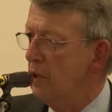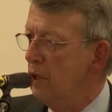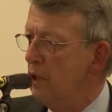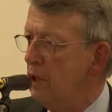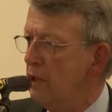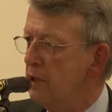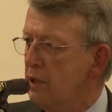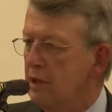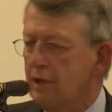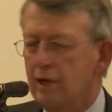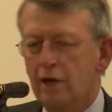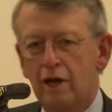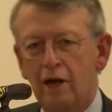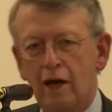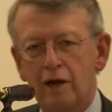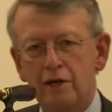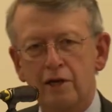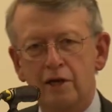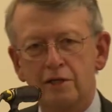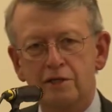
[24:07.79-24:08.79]

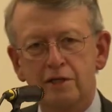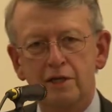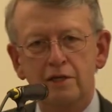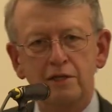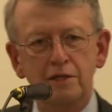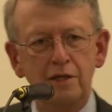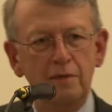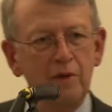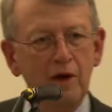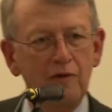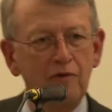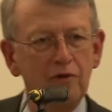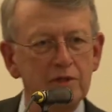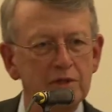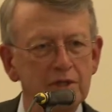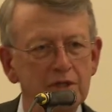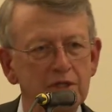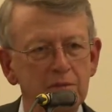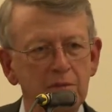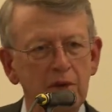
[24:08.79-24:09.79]
I said to some of my
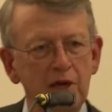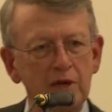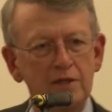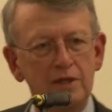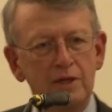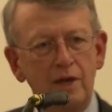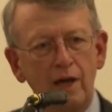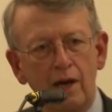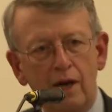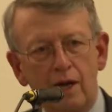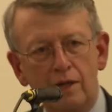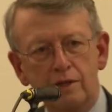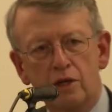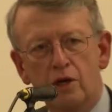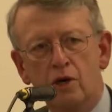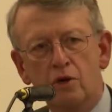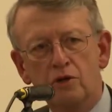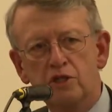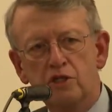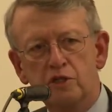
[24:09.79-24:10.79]
friends, it smells kind of like the
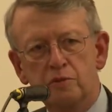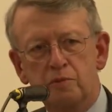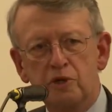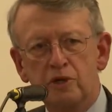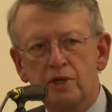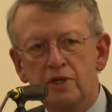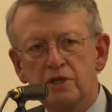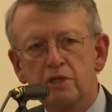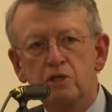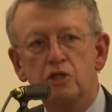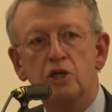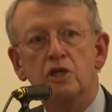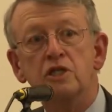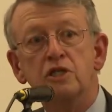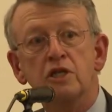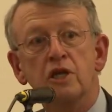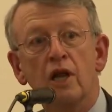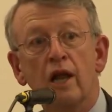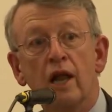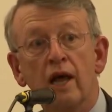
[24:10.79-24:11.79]
Holy Spirit
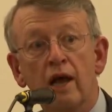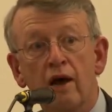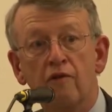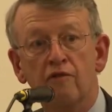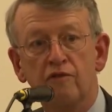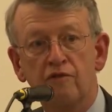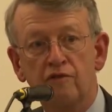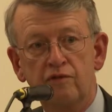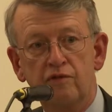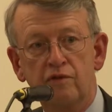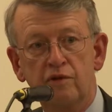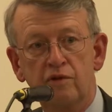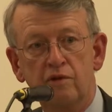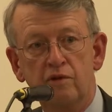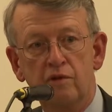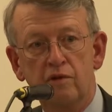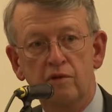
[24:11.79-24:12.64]
just left.